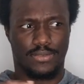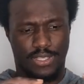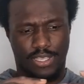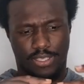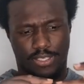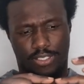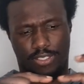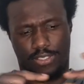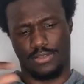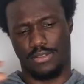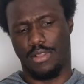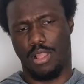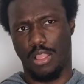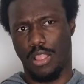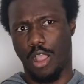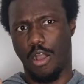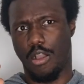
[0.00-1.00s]
like
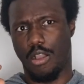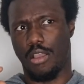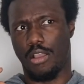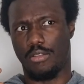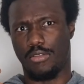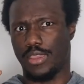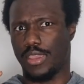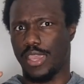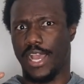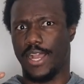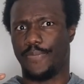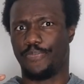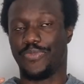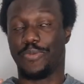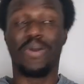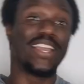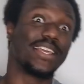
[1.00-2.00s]
long, yeah,
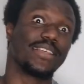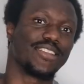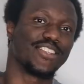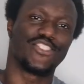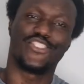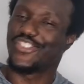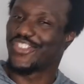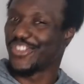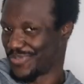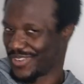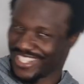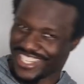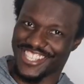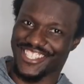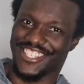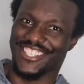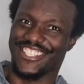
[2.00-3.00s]
but super
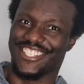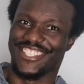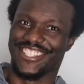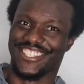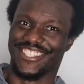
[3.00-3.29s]
delicious.